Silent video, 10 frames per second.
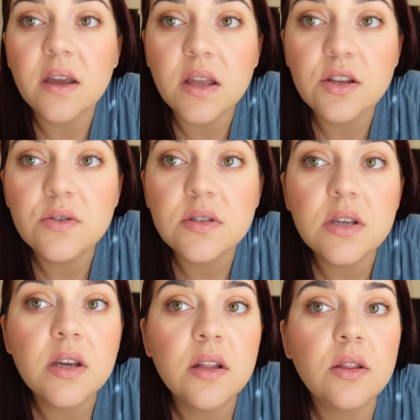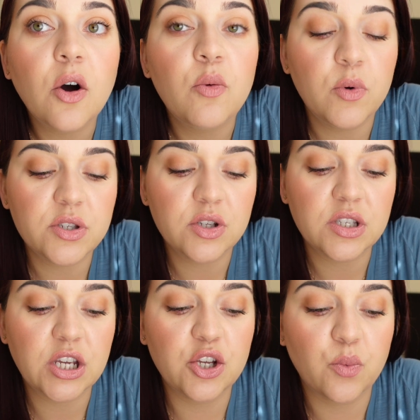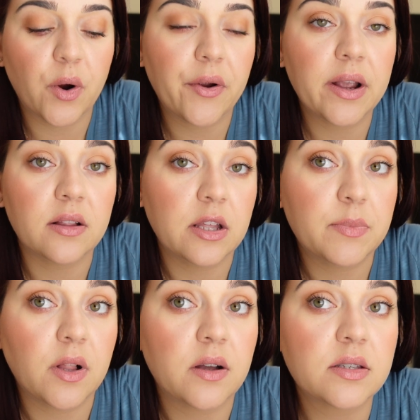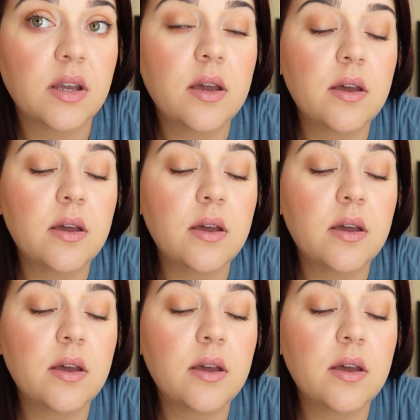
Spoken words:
like, can you see? It almost looks like you're wearing a lip gloss.